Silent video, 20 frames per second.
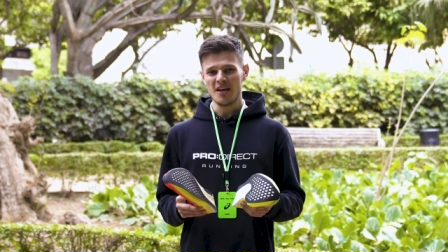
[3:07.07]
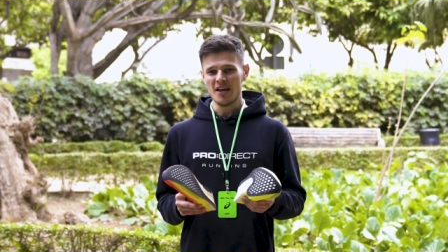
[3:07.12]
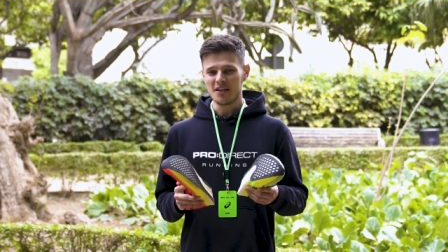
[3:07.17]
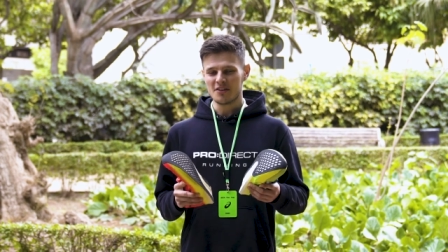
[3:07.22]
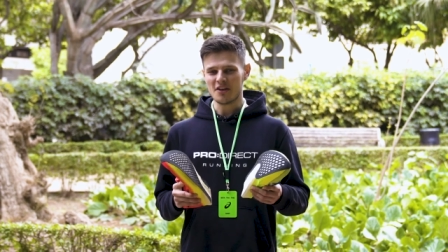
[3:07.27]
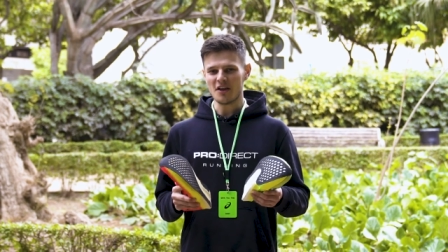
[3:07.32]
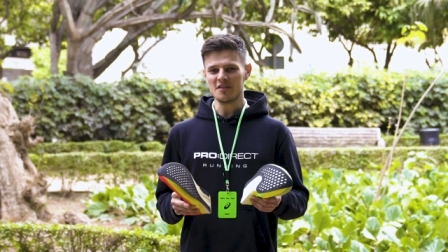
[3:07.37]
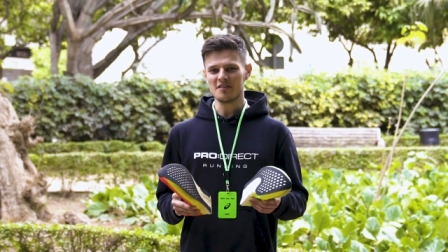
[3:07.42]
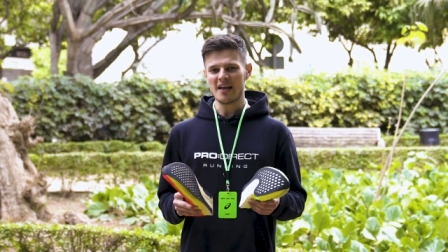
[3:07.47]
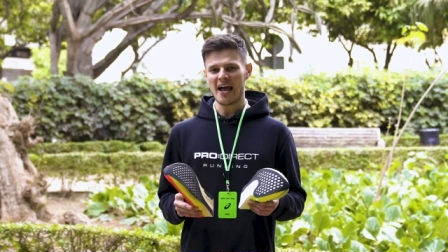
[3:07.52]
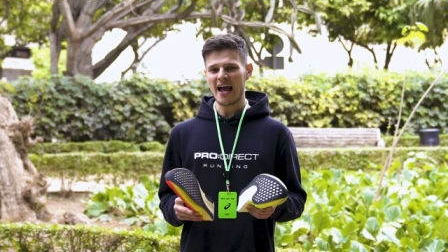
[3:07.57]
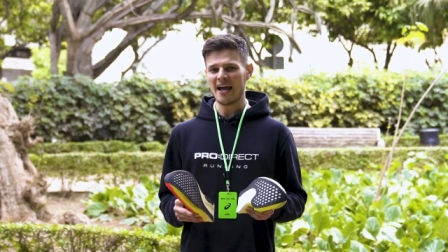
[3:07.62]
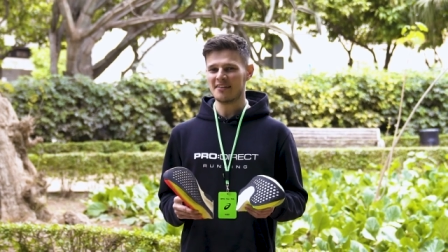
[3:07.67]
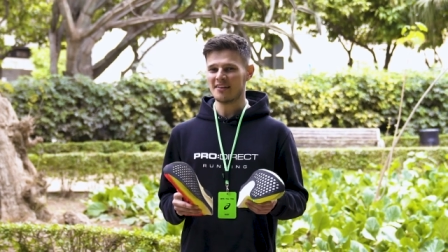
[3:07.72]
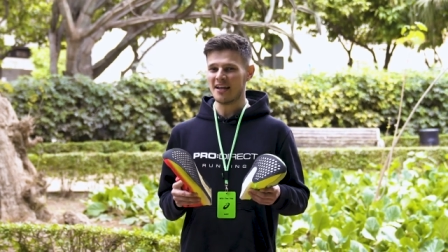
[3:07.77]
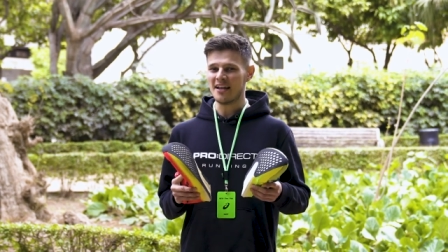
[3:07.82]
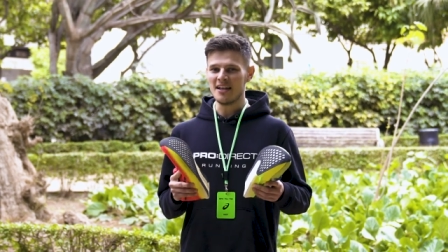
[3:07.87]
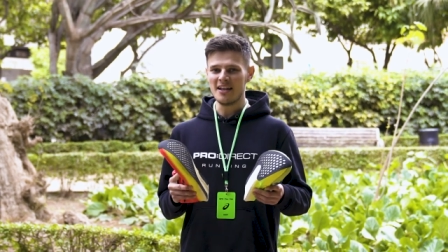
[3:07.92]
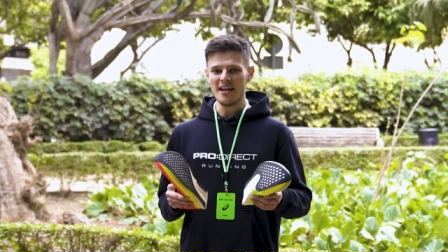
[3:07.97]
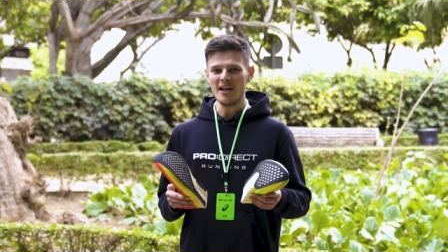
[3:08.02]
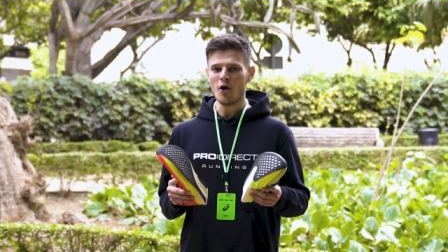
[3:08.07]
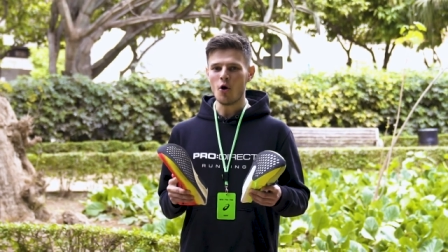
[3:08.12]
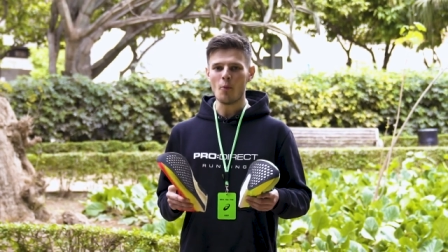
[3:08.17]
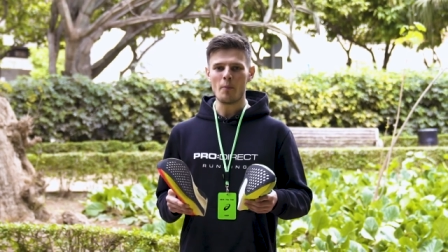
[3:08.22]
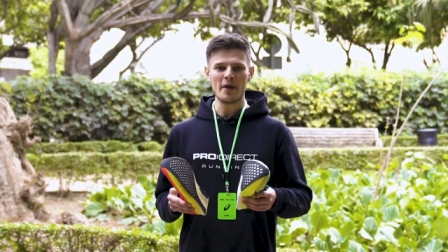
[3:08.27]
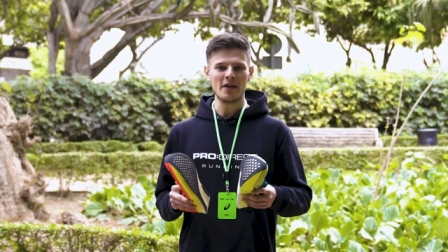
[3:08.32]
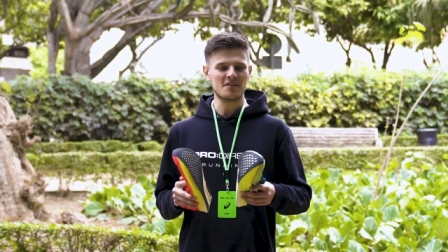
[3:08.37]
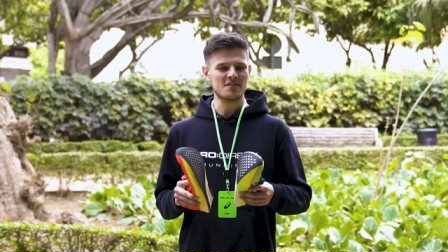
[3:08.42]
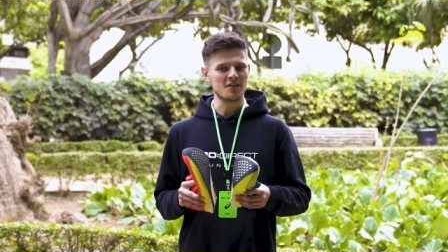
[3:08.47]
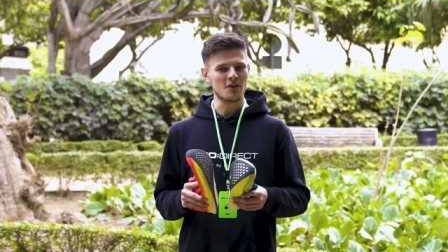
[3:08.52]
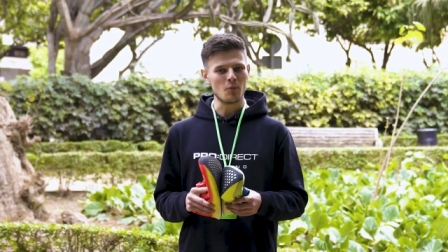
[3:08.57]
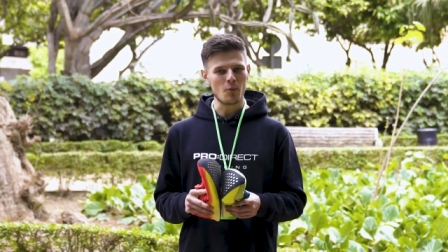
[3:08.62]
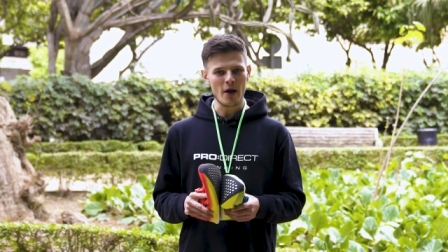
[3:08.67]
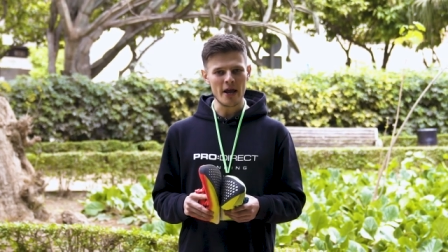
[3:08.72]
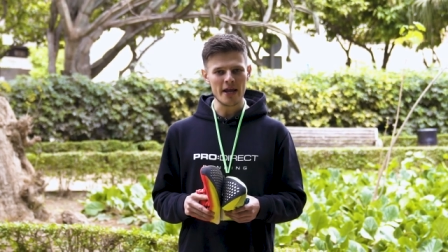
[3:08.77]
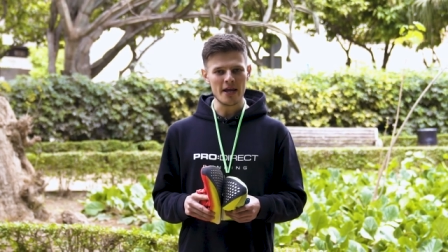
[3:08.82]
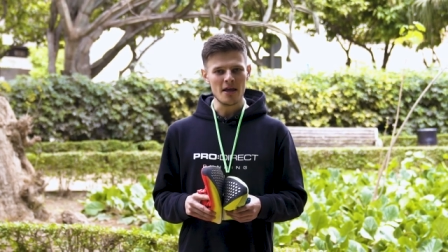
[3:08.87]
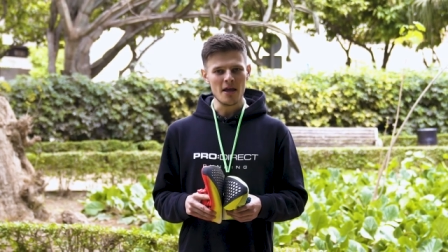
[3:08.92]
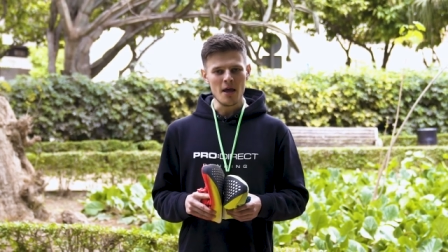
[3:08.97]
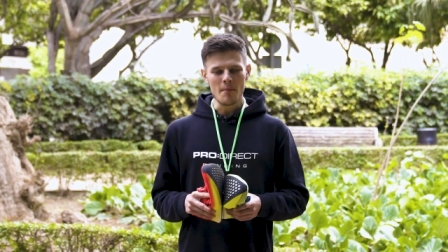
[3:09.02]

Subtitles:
does add a little bit to the weight,